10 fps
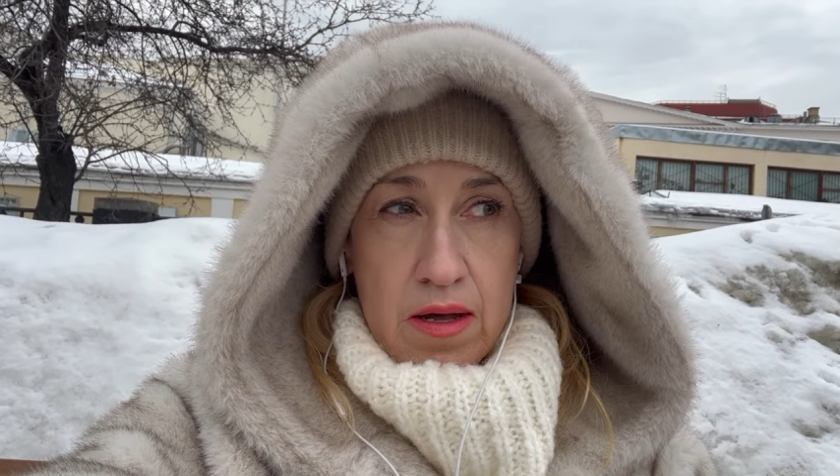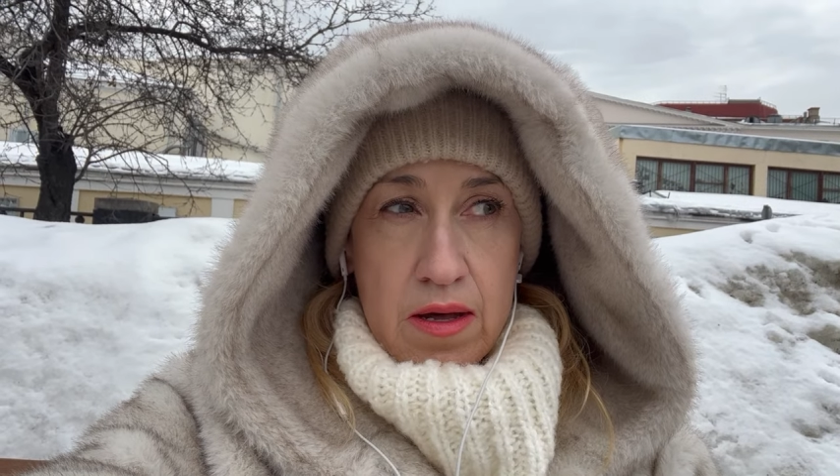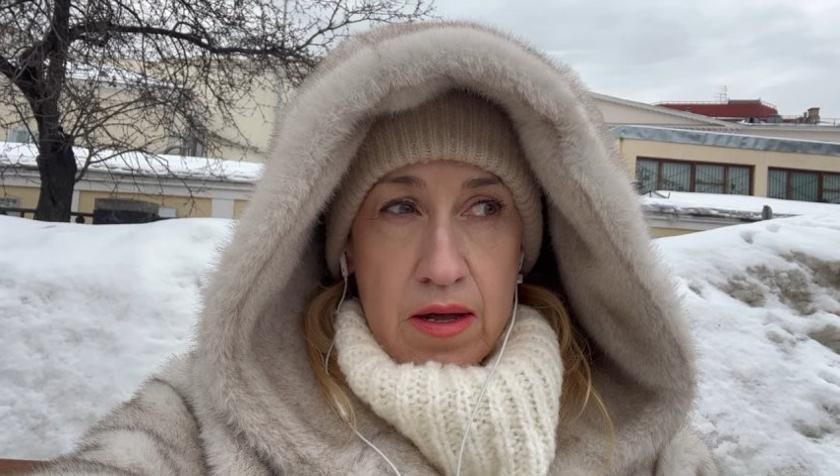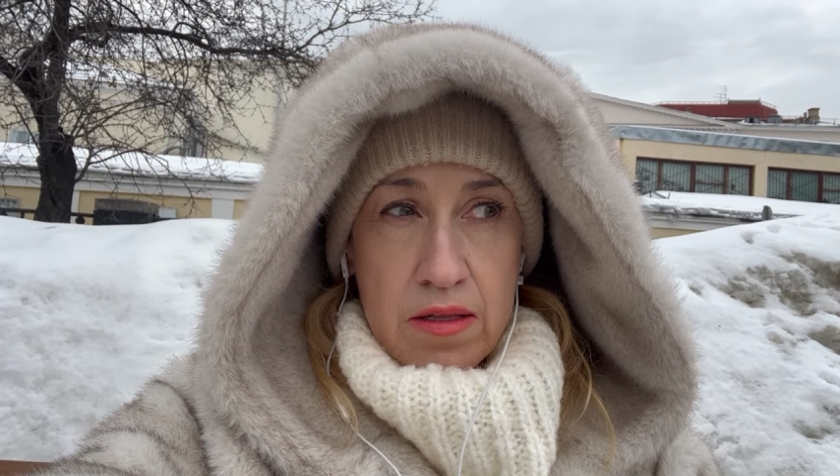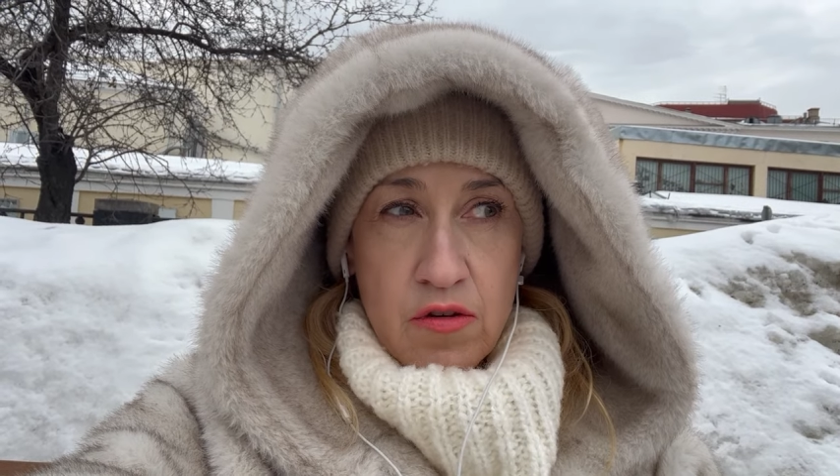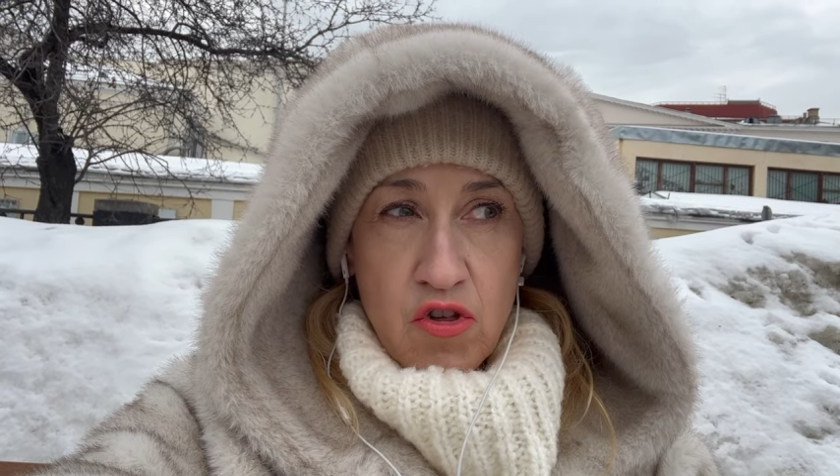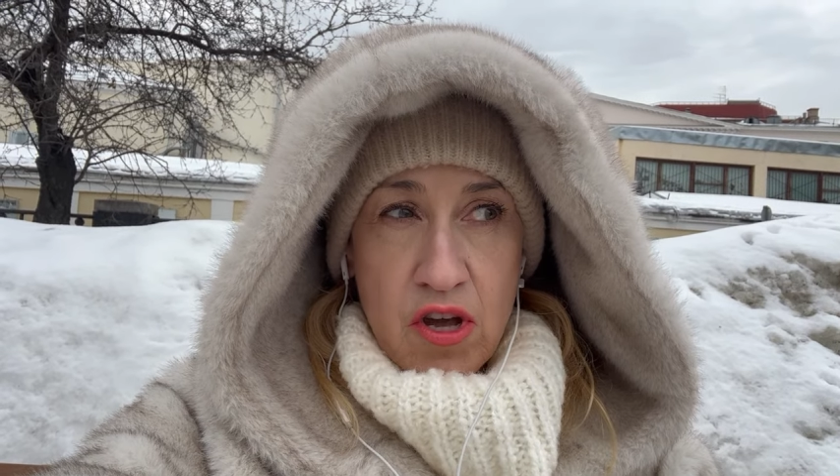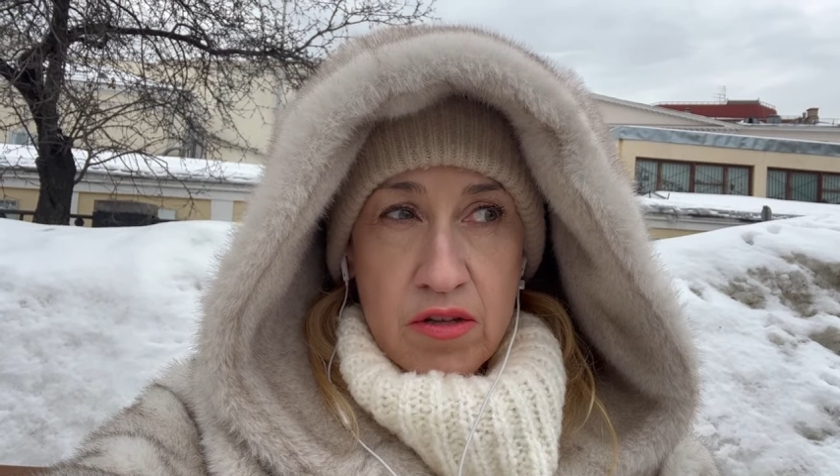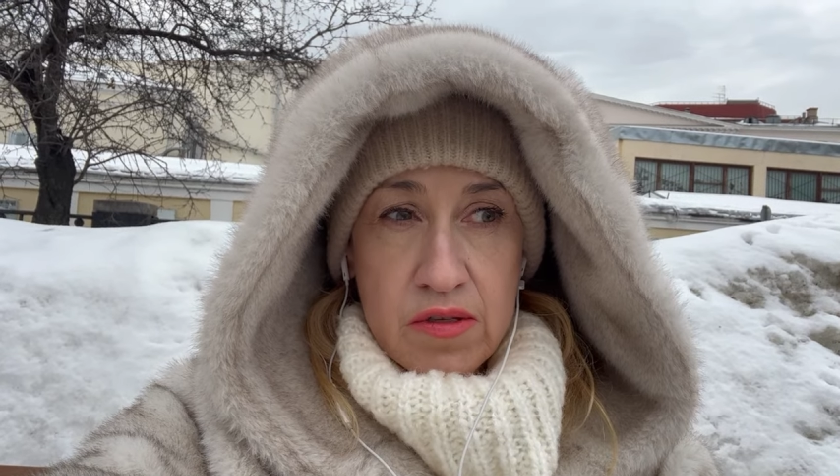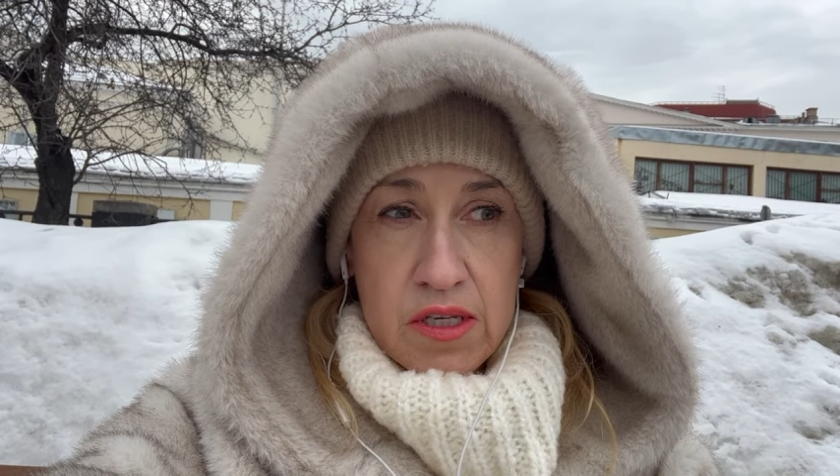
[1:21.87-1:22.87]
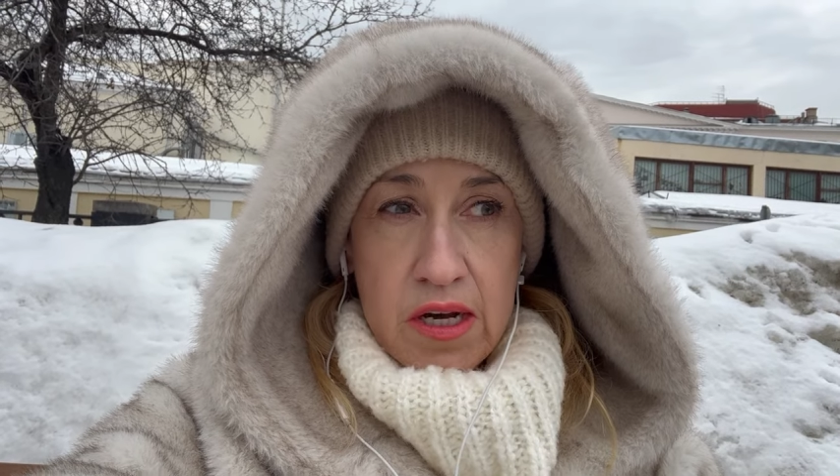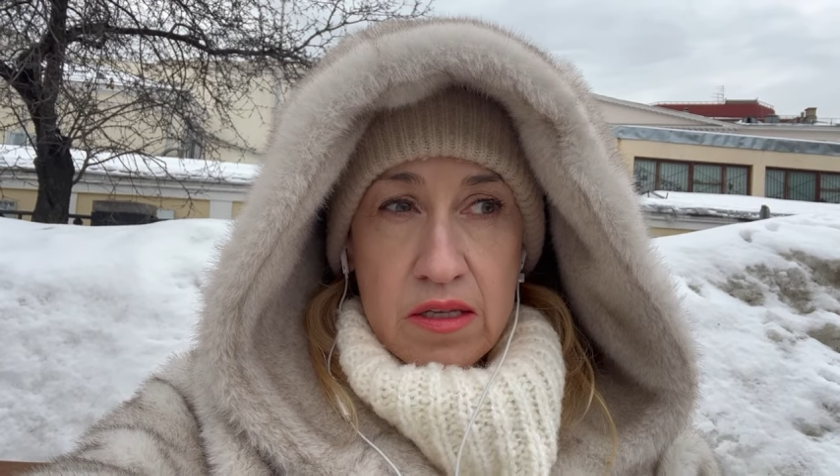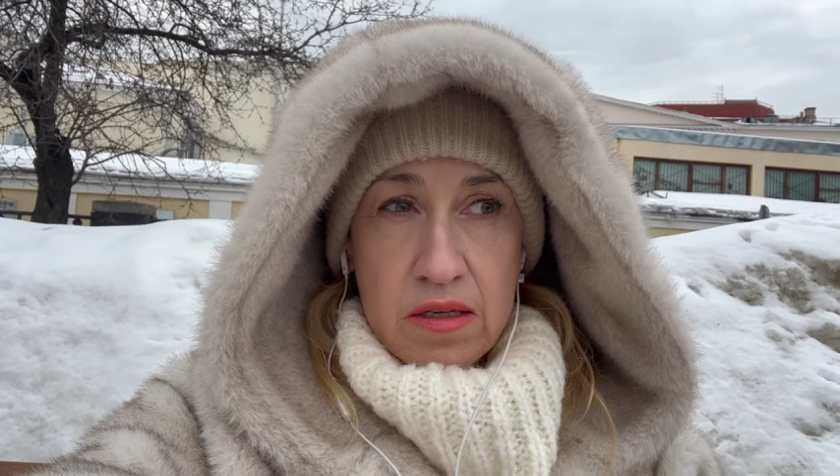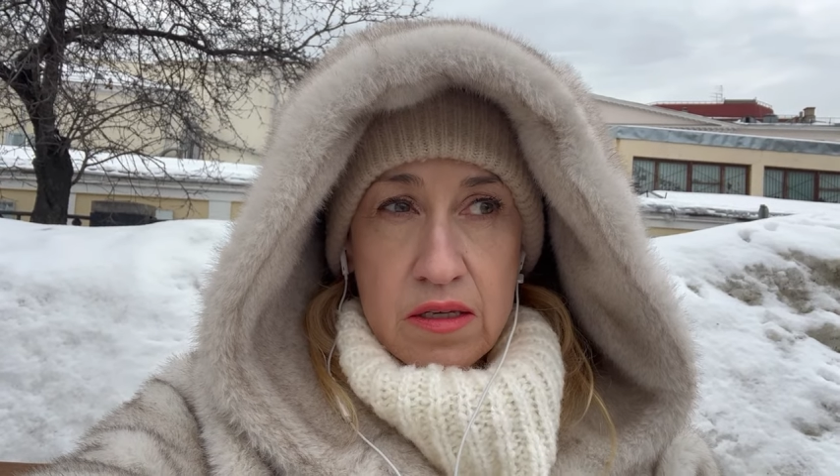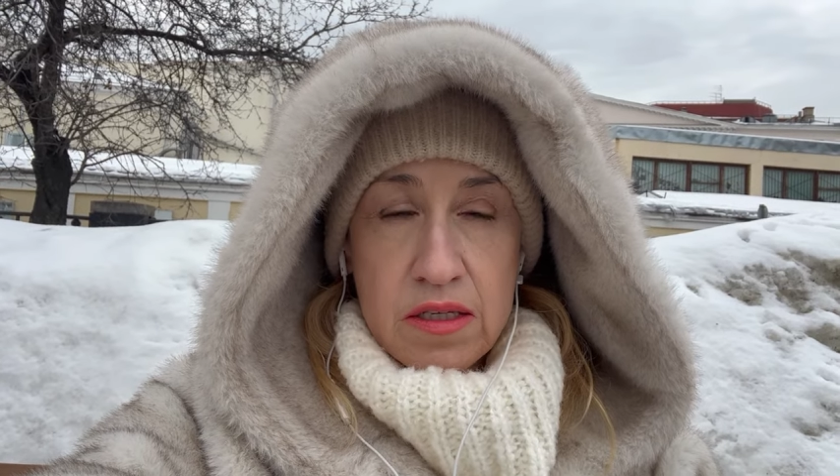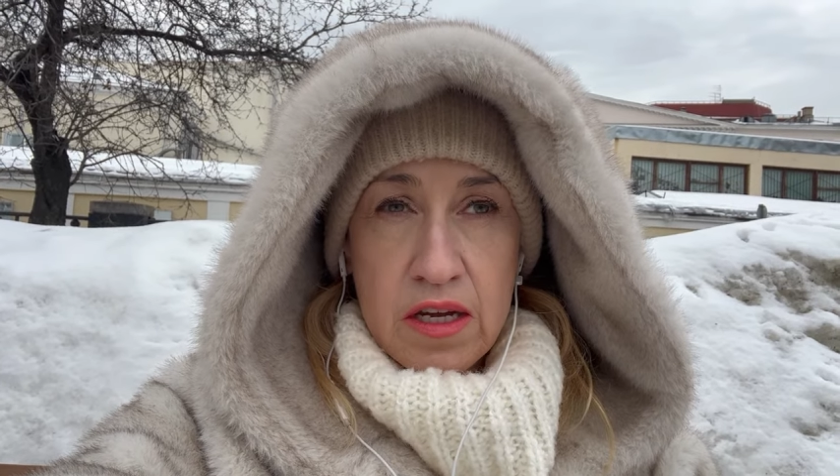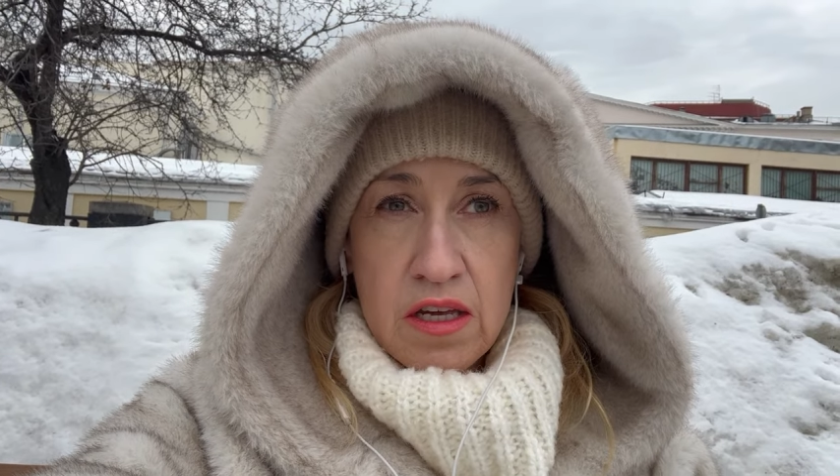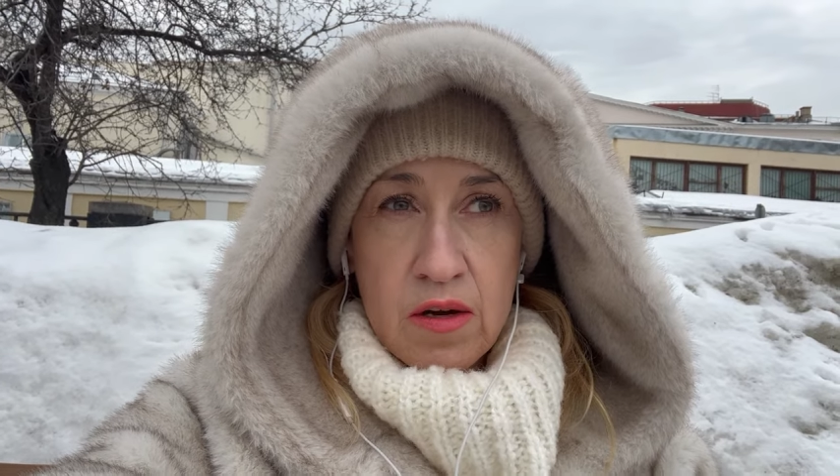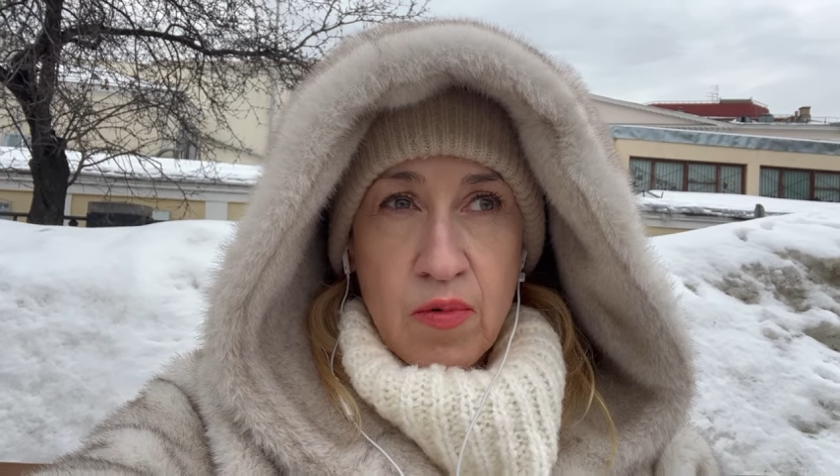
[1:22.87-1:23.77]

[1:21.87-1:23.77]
and the genocide that is taking